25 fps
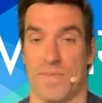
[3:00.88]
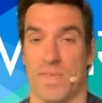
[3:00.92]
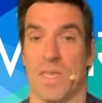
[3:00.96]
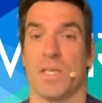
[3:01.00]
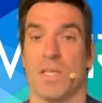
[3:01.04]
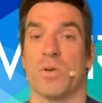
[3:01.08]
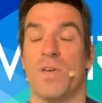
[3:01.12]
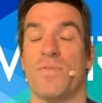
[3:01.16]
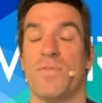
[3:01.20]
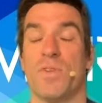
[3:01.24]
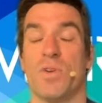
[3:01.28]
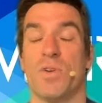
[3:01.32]

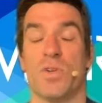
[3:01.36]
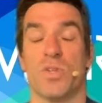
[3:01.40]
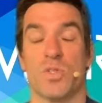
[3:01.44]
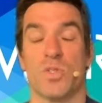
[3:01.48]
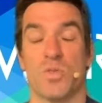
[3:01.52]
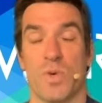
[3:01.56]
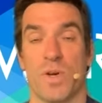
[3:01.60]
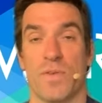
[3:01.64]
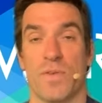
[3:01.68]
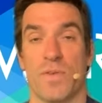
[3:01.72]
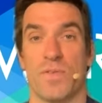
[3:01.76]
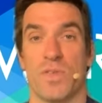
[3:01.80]
So if you're
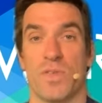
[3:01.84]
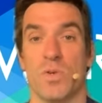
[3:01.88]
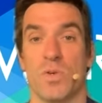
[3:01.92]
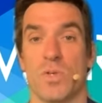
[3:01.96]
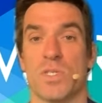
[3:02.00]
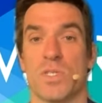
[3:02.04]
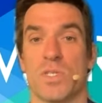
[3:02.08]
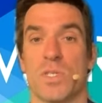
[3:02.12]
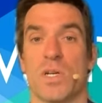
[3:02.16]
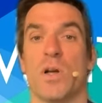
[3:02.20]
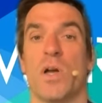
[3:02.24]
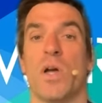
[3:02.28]
a Zwift
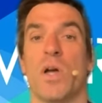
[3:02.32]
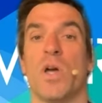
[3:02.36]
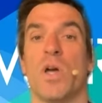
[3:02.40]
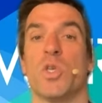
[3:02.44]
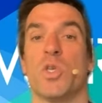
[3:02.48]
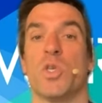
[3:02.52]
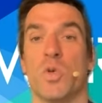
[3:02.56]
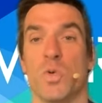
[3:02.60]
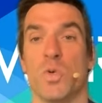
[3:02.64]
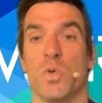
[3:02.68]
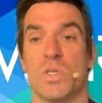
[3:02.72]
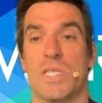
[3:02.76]
user,
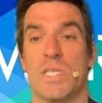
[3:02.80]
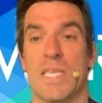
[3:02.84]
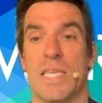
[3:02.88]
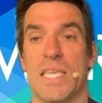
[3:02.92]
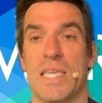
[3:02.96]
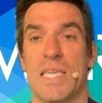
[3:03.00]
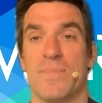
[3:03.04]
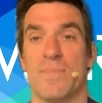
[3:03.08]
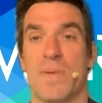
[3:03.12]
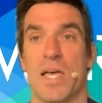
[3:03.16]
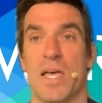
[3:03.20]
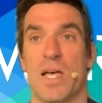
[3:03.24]
use the
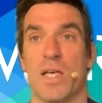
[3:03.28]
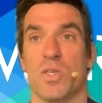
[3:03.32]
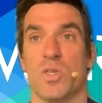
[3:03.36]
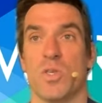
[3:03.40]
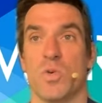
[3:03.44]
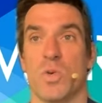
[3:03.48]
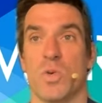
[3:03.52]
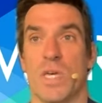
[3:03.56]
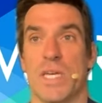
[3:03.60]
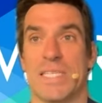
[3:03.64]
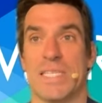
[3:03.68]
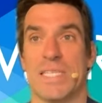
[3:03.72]
email
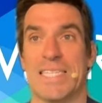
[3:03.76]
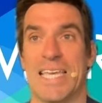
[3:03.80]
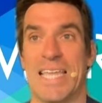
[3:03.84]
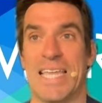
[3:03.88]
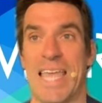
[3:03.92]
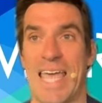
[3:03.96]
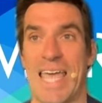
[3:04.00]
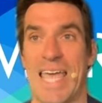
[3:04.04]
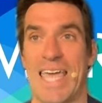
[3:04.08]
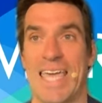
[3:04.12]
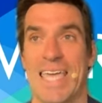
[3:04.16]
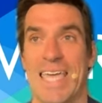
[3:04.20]
you get
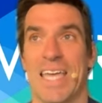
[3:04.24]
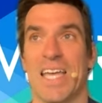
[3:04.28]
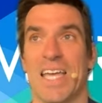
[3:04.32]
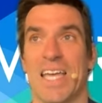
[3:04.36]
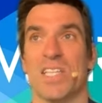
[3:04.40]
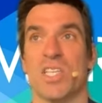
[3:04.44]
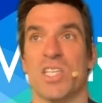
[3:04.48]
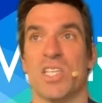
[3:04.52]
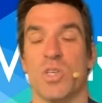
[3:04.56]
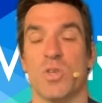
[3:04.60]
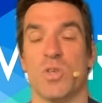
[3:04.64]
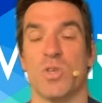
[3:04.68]
today
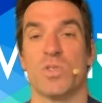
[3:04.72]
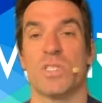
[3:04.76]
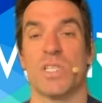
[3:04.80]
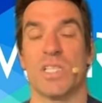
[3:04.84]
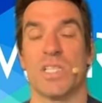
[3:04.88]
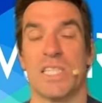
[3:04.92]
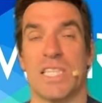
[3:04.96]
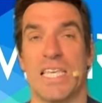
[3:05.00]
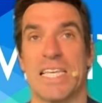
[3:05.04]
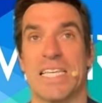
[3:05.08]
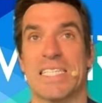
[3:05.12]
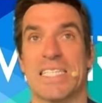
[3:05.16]
to use the
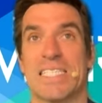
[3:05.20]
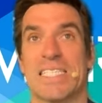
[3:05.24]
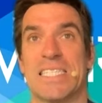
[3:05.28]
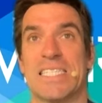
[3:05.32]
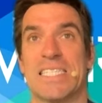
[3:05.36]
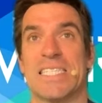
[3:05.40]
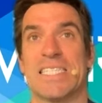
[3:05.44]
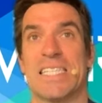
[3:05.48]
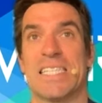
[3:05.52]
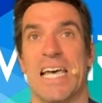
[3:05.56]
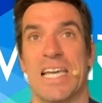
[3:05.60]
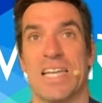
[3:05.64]
links to
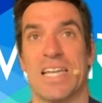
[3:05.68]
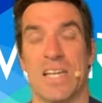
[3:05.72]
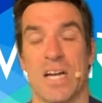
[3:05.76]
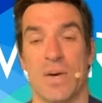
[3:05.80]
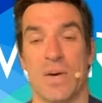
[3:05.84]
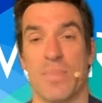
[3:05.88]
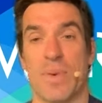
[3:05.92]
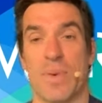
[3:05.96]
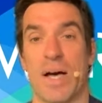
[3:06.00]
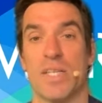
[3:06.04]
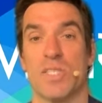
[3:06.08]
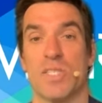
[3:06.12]
sign up
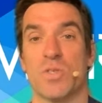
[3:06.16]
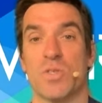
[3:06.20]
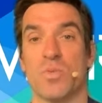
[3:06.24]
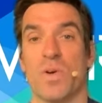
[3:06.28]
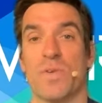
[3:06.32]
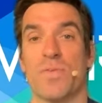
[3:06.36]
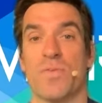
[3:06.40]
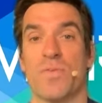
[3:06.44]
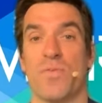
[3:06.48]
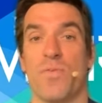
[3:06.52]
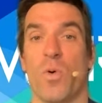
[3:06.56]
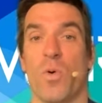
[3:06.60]
on
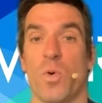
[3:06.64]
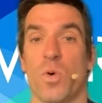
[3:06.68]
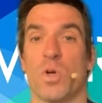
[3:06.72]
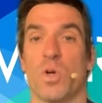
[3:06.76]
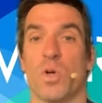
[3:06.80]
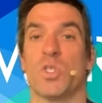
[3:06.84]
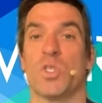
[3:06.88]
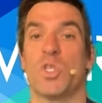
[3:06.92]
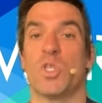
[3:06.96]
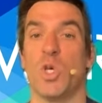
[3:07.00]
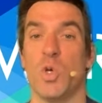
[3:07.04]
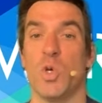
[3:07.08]
Zwift for
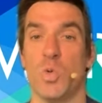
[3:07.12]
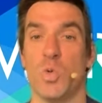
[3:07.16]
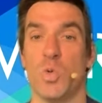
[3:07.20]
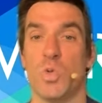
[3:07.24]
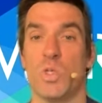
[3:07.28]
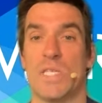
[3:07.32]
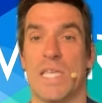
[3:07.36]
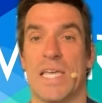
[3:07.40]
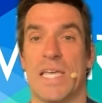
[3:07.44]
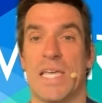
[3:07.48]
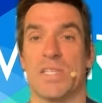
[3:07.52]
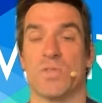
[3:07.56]

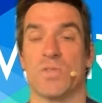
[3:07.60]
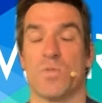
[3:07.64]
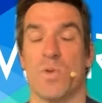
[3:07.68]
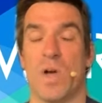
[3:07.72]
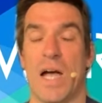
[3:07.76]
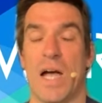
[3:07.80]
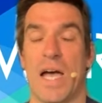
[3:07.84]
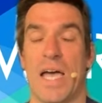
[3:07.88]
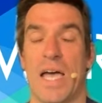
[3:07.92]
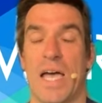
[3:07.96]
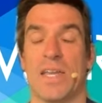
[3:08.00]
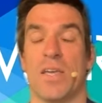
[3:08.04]
Tuesday's
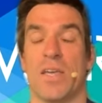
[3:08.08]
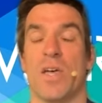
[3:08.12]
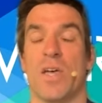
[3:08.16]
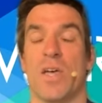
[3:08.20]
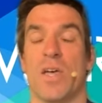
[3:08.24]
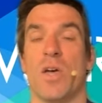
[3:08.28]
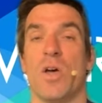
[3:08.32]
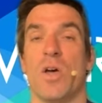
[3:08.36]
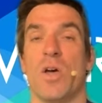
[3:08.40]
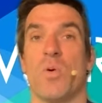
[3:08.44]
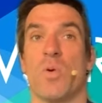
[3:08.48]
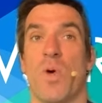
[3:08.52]
ride.
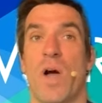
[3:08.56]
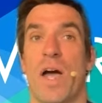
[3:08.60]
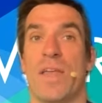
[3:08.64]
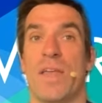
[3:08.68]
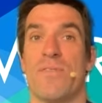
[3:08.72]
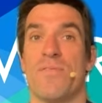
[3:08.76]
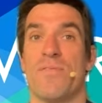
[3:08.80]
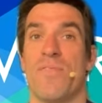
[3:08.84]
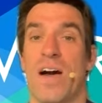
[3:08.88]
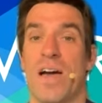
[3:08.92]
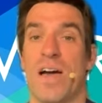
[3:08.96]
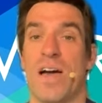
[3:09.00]
We ride
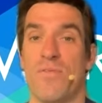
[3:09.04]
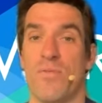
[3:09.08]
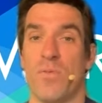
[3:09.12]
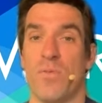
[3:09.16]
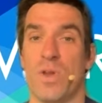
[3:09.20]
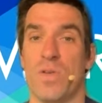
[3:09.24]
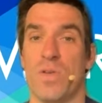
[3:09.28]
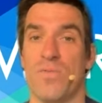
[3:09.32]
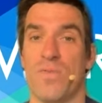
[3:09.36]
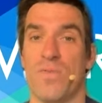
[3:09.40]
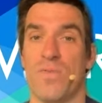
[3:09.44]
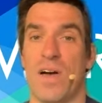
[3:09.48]
at
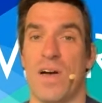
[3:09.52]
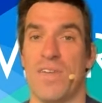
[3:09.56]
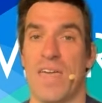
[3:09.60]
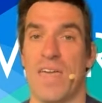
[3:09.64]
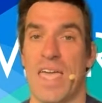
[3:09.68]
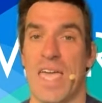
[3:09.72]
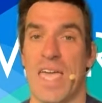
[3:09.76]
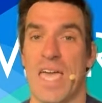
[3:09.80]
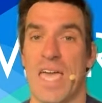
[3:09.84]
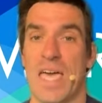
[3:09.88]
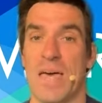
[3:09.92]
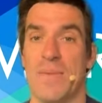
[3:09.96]
5:45
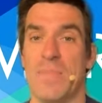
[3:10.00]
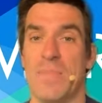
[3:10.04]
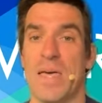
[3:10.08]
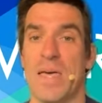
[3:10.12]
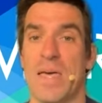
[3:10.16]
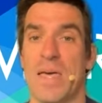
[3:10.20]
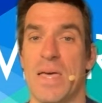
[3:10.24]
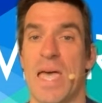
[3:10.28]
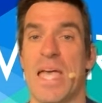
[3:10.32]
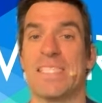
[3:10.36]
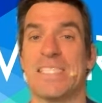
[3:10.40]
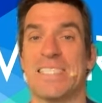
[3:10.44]
a.m.
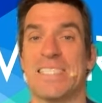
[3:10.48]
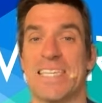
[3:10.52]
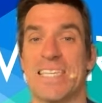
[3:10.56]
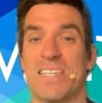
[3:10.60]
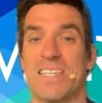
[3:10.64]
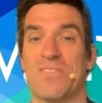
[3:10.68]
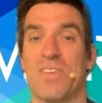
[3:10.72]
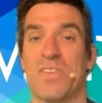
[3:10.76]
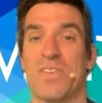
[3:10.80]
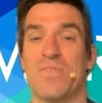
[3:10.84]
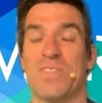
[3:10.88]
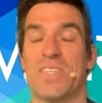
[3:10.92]
and
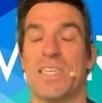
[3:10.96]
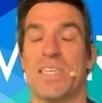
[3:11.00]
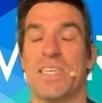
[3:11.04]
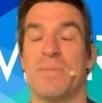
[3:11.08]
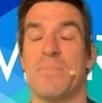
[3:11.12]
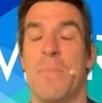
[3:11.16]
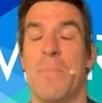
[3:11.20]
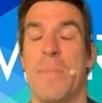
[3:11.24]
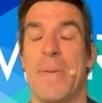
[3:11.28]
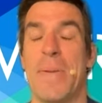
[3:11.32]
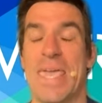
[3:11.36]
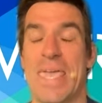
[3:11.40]
6:15
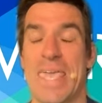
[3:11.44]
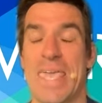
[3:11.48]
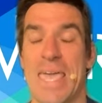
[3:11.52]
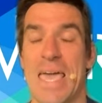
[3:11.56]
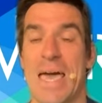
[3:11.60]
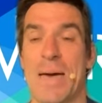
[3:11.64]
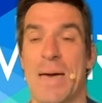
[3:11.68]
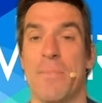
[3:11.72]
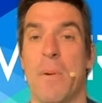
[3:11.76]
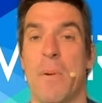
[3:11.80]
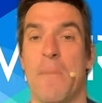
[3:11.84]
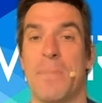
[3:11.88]

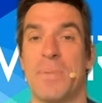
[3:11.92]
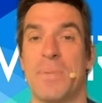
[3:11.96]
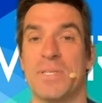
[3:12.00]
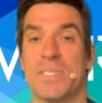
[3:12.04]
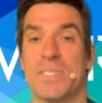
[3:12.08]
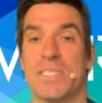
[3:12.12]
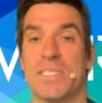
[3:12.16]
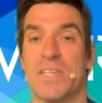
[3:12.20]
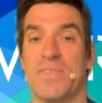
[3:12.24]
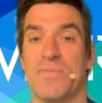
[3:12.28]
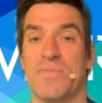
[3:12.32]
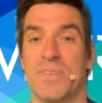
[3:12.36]
p.m.
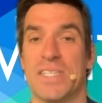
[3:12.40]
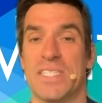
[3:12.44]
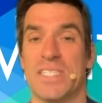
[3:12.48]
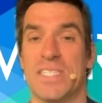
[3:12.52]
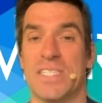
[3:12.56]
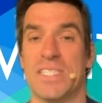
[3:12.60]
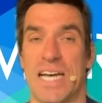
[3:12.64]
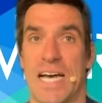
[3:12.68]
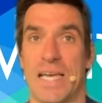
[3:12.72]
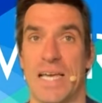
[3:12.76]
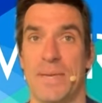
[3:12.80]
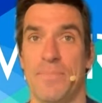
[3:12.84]
Pacific
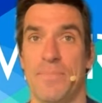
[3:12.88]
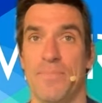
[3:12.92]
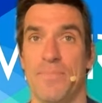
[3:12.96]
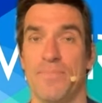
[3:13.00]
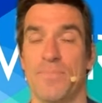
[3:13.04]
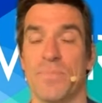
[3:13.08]
time.